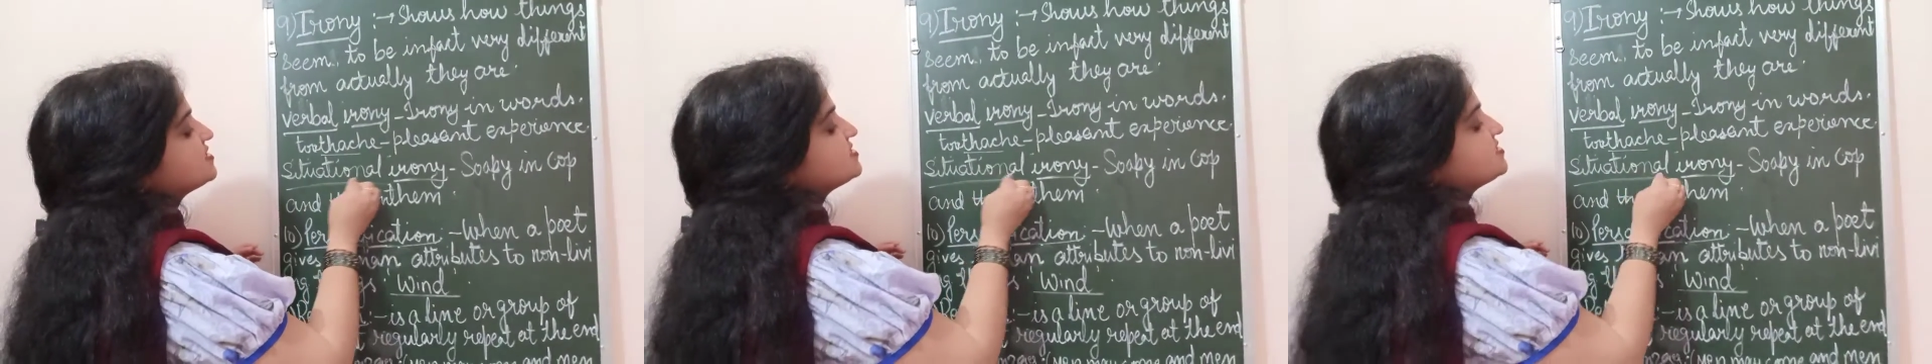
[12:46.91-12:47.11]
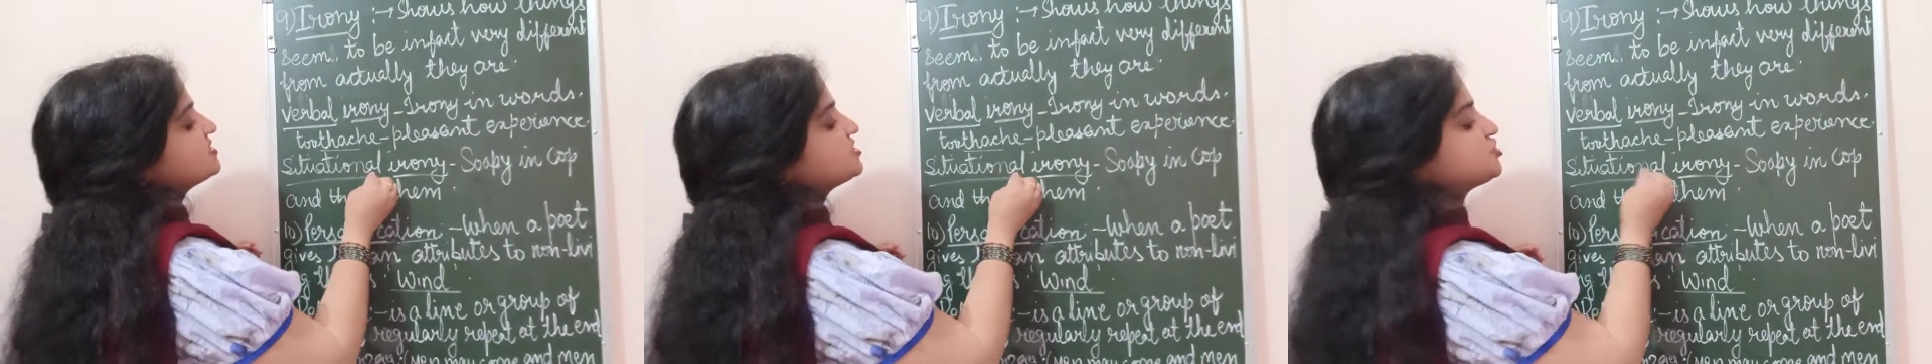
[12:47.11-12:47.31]

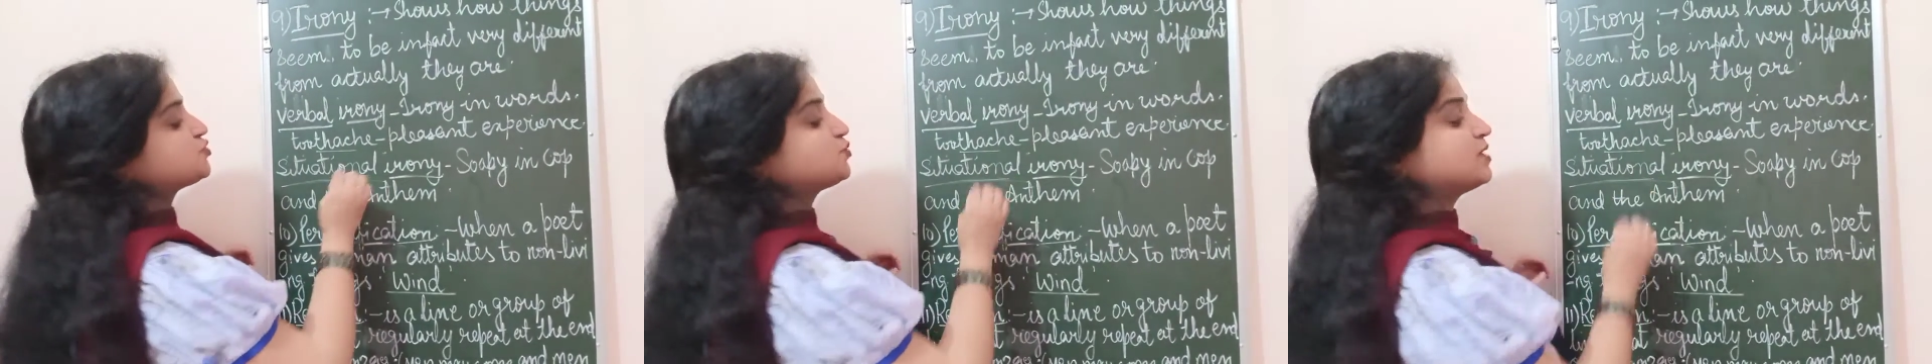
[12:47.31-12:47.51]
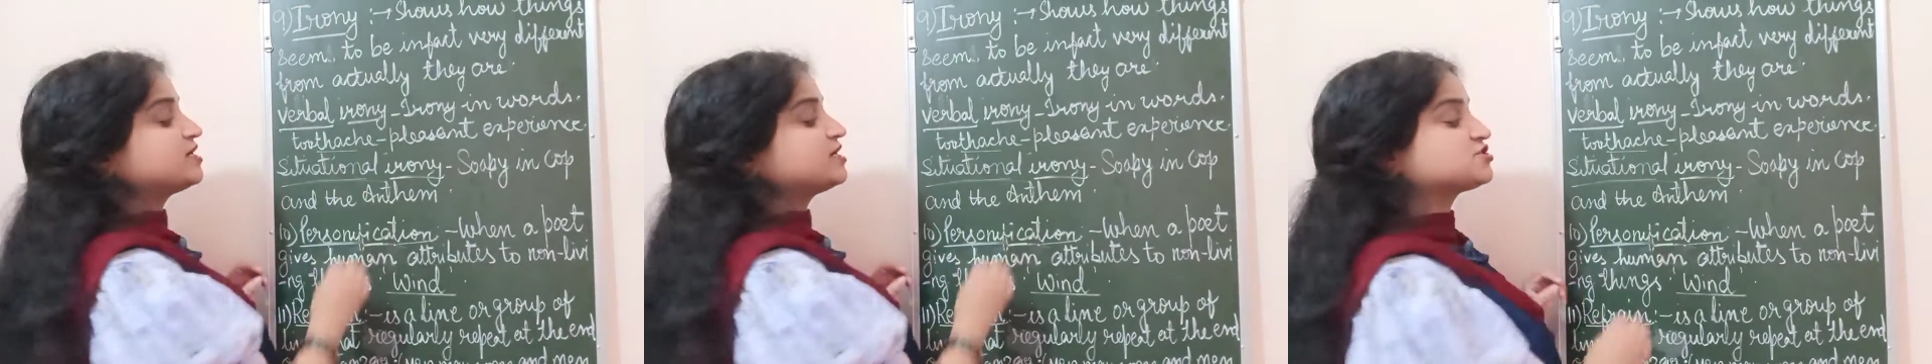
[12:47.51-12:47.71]

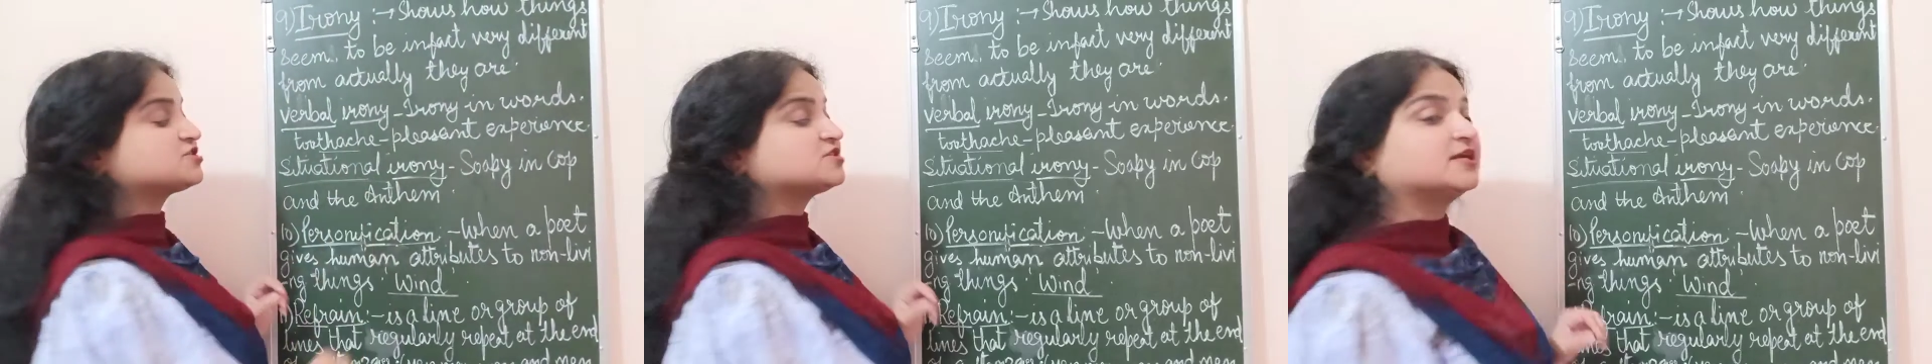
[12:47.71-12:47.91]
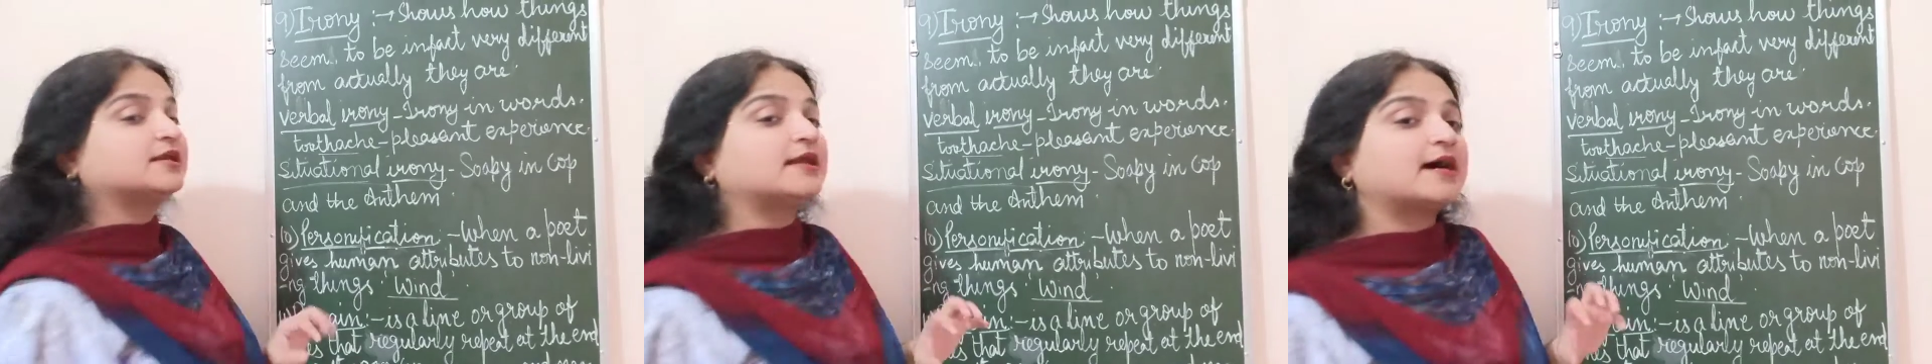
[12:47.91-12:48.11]

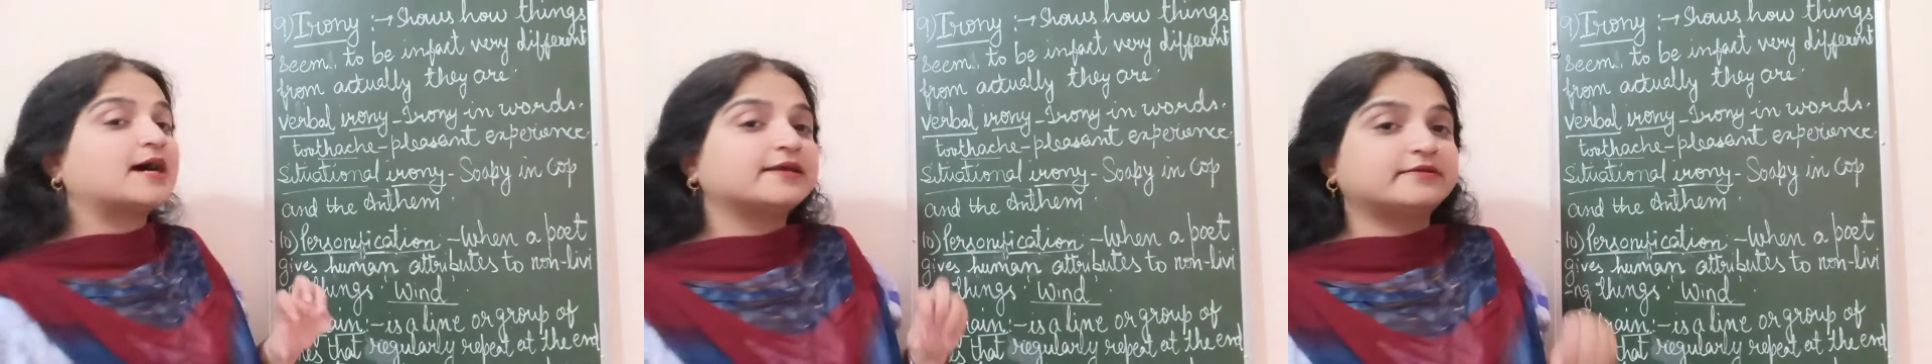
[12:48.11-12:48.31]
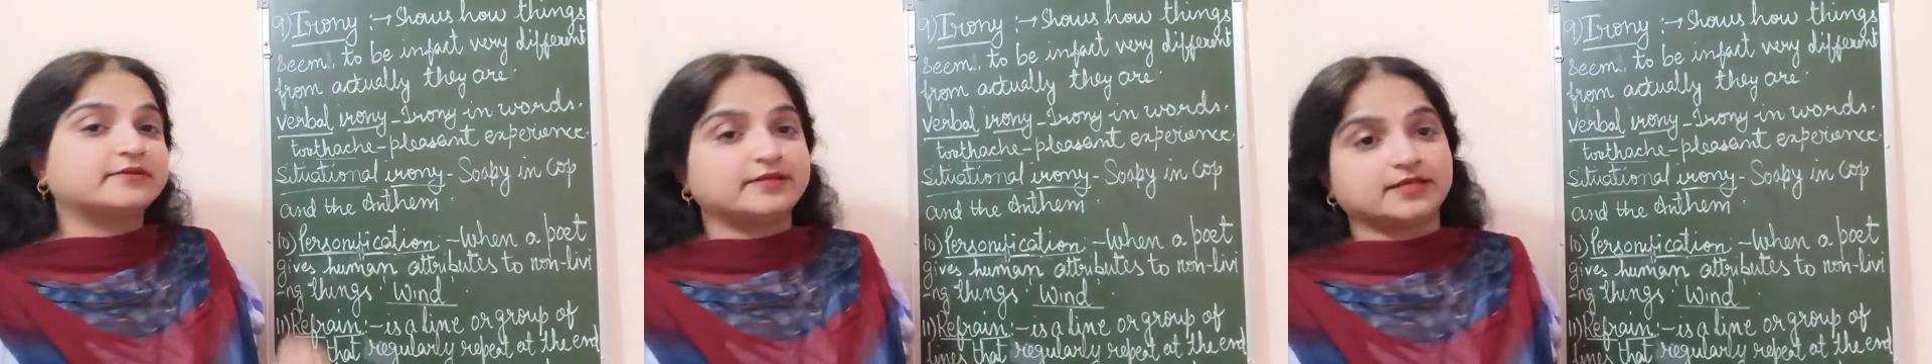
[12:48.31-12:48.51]
situational
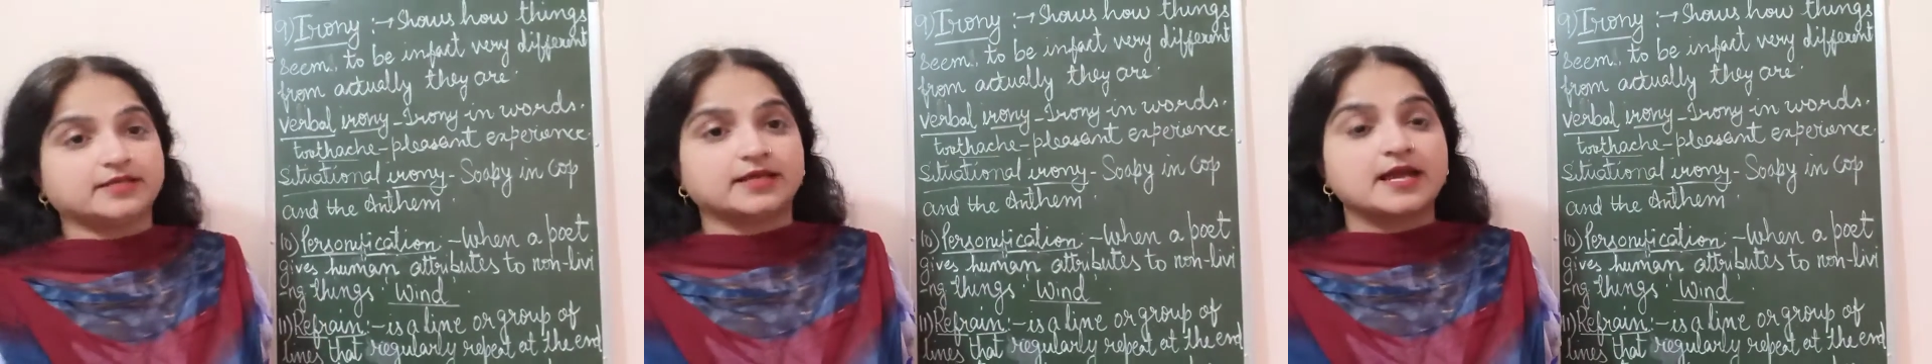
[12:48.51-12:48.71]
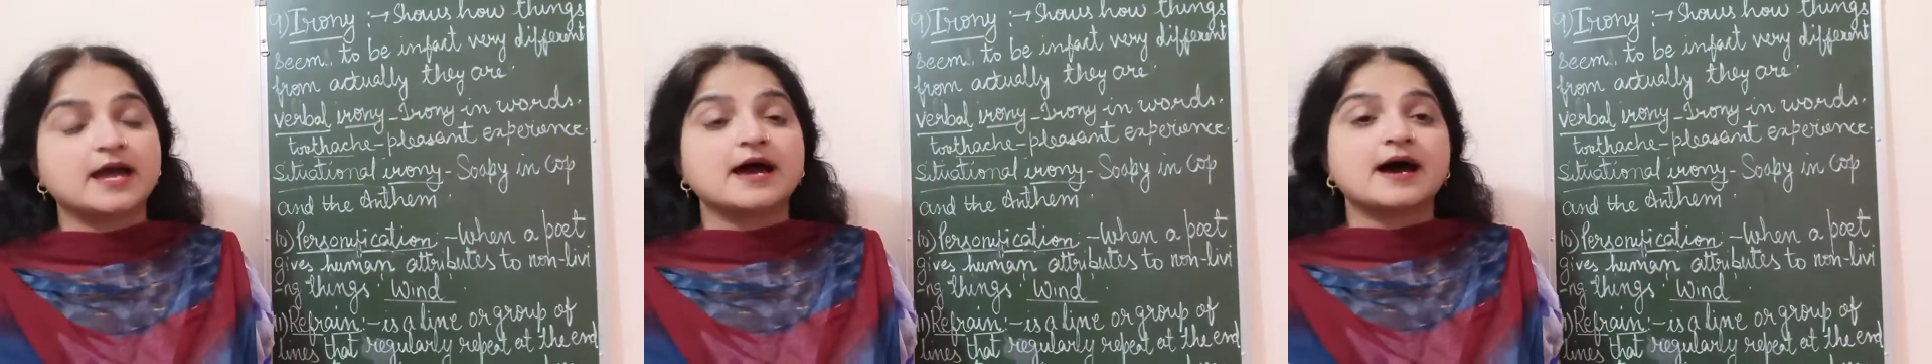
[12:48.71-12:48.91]
irony.